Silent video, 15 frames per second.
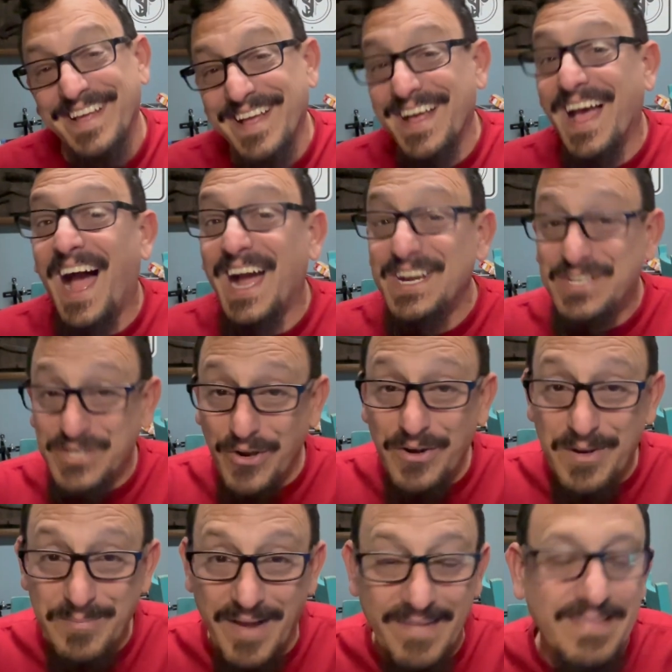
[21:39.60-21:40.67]
I joke
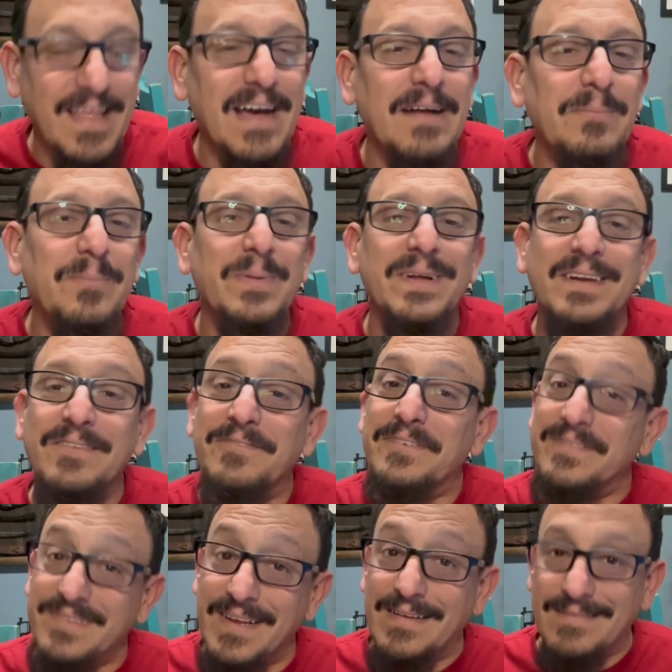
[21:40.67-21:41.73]
about that, but
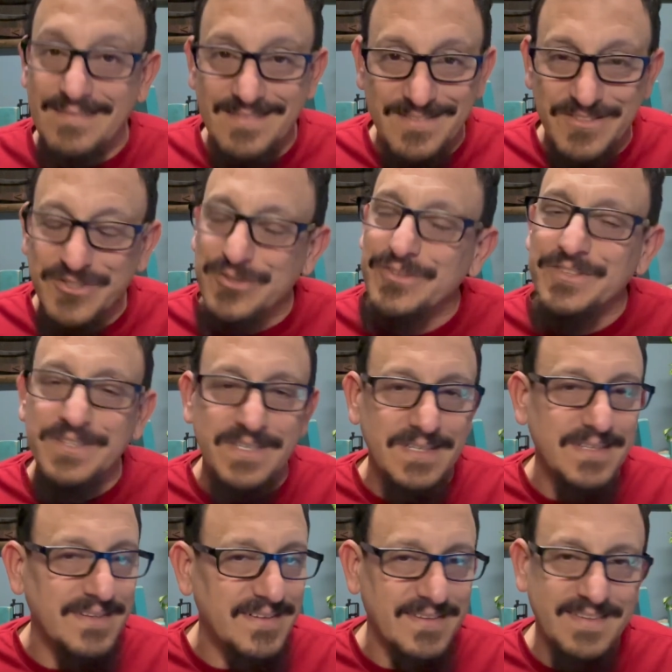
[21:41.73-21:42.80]

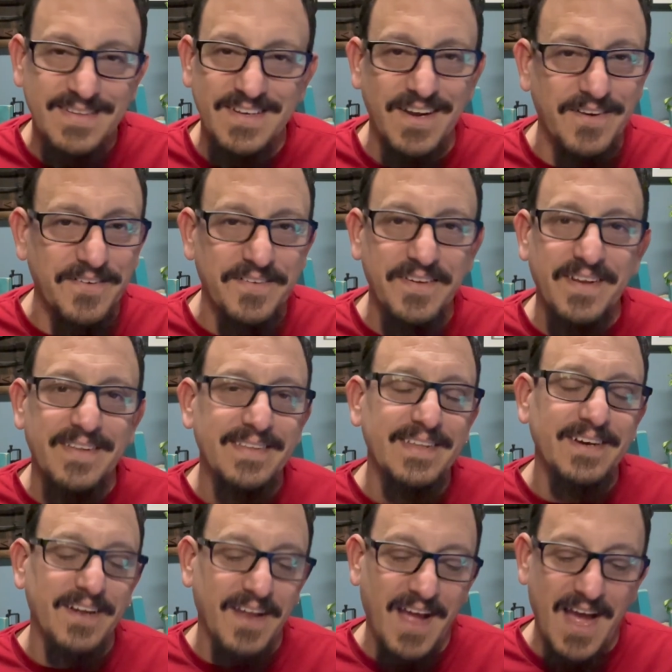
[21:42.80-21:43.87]
truly, you know,
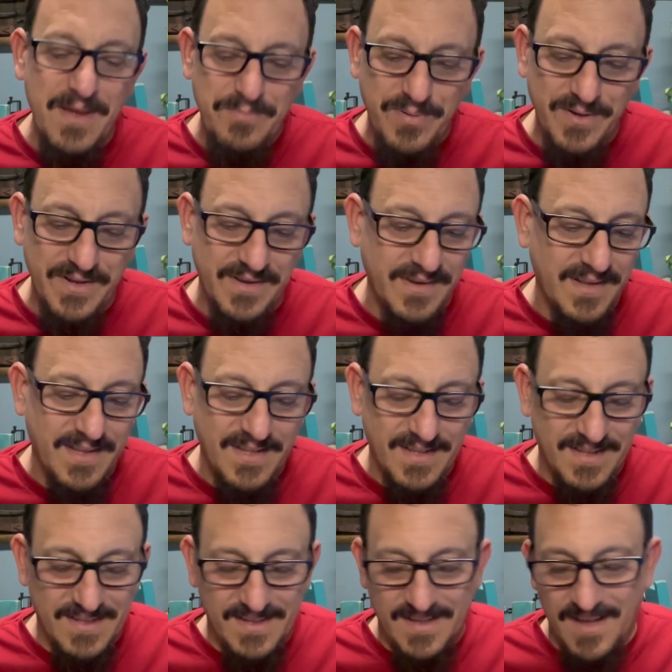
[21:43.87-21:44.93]
look, I put
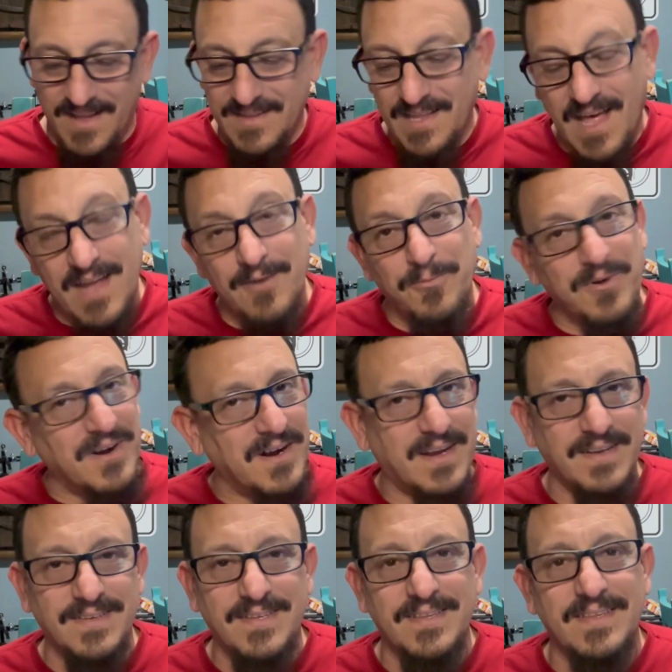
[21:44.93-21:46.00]
a lot of work
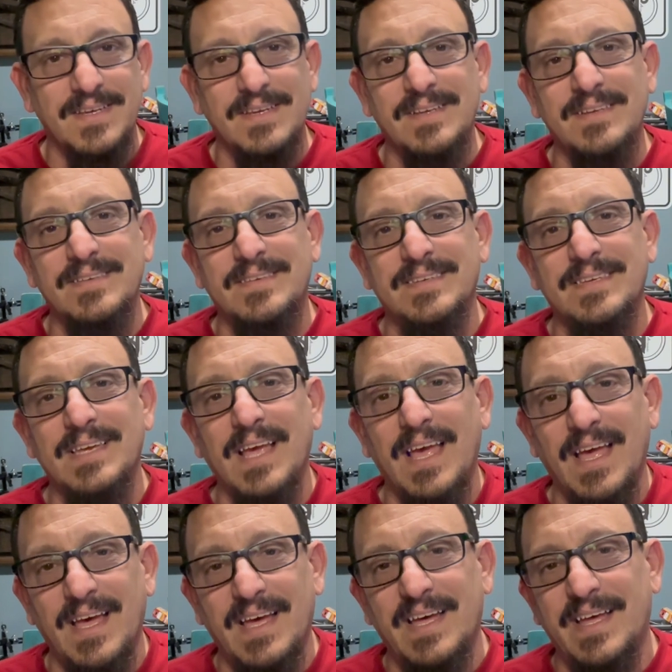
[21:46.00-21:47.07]
into these,
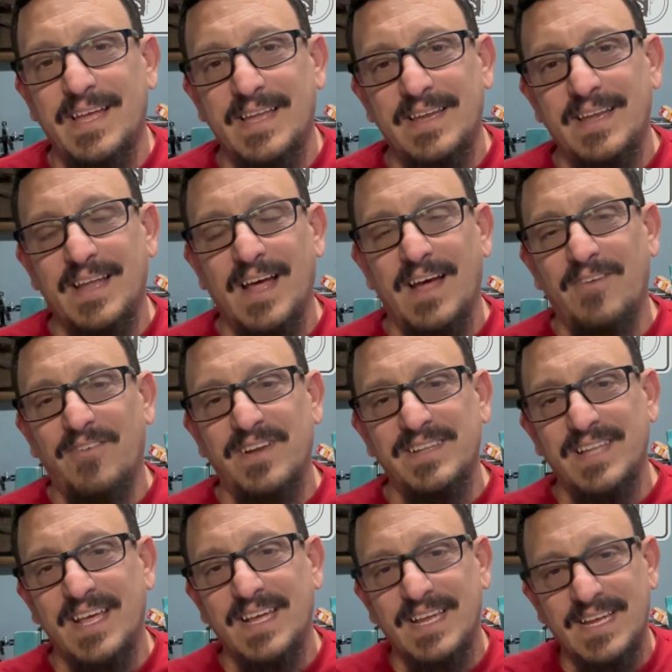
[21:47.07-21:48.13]
and when
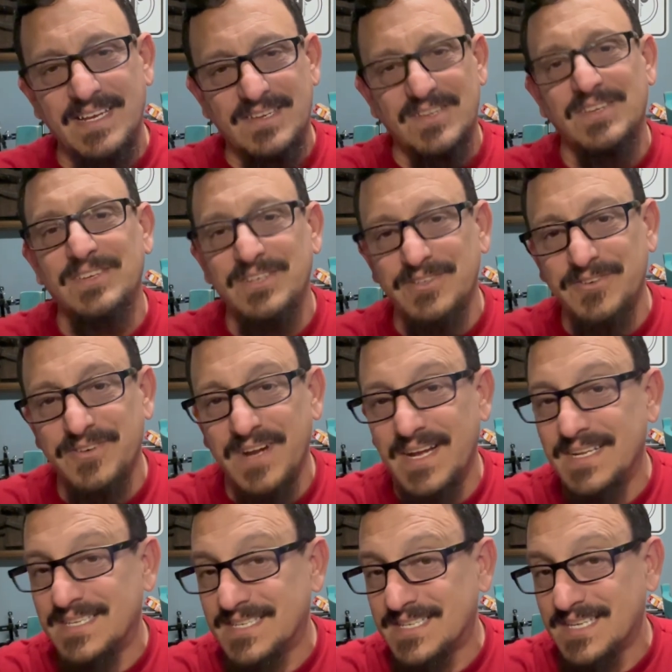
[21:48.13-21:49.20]
they get to you,
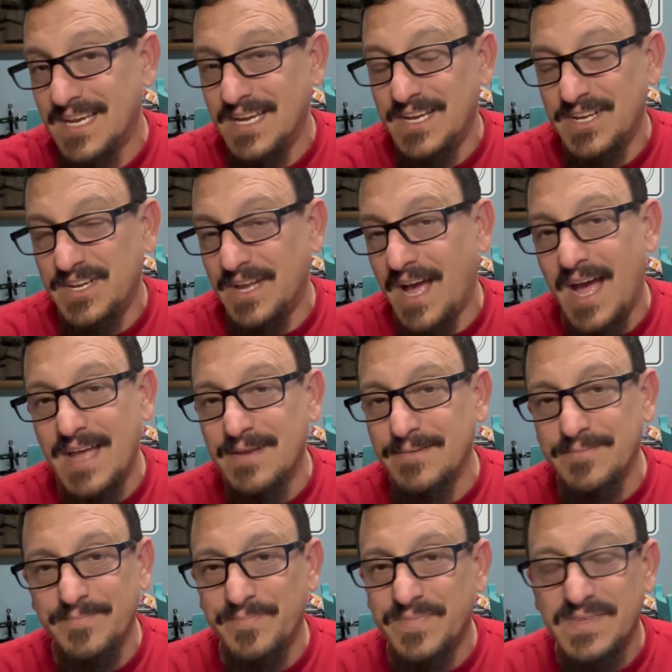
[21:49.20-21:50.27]
I
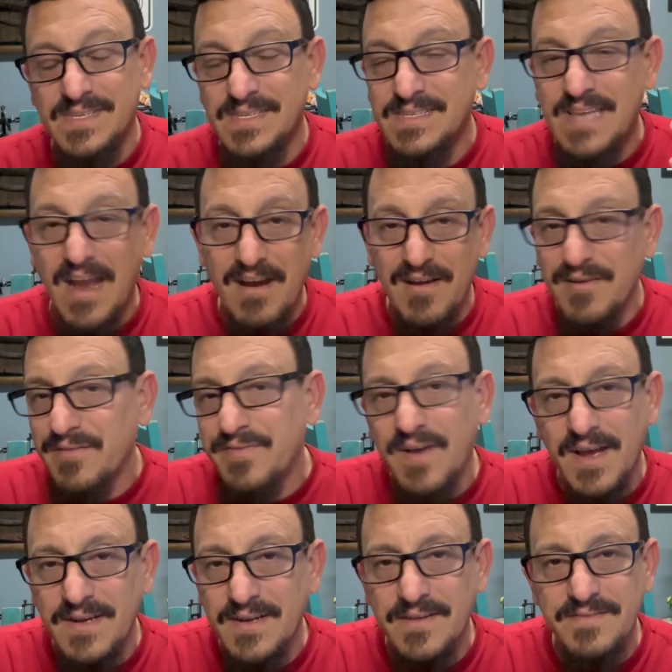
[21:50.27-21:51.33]
am
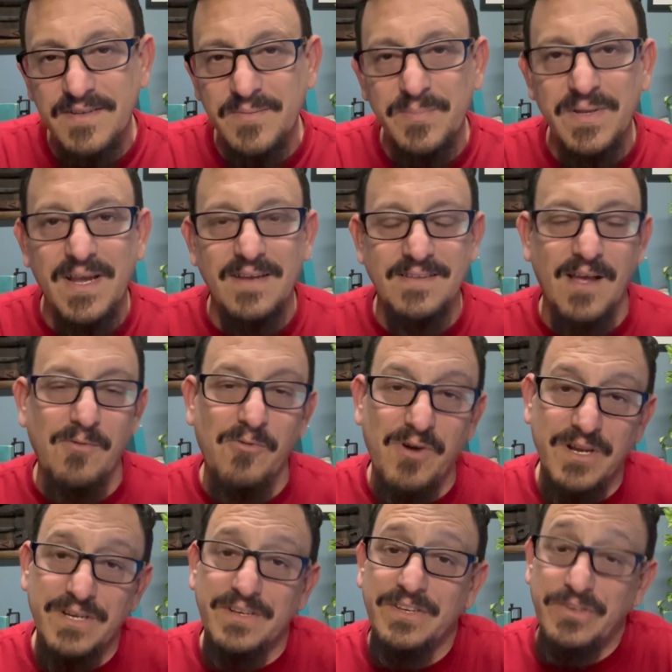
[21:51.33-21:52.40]
terrified of it because I
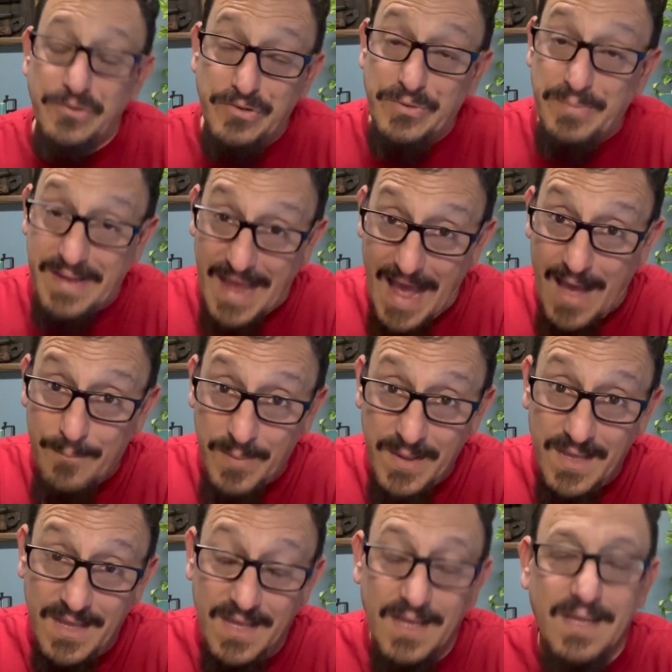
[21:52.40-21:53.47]
want you to be happy,